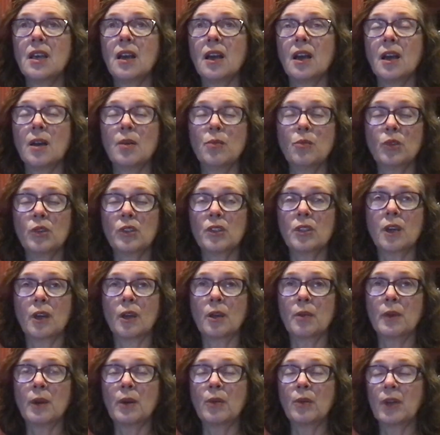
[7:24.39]
Um, we'll talk
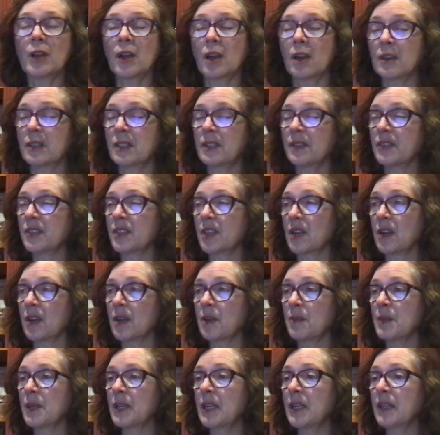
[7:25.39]
about what octaves are in
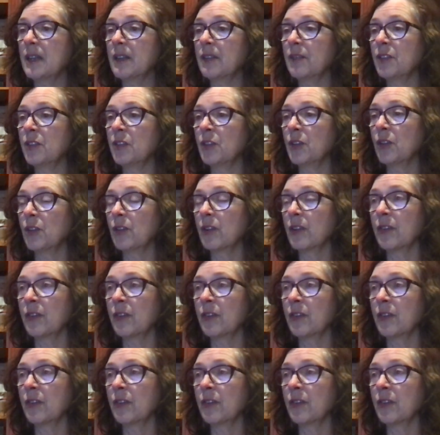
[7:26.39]
a minute if you don't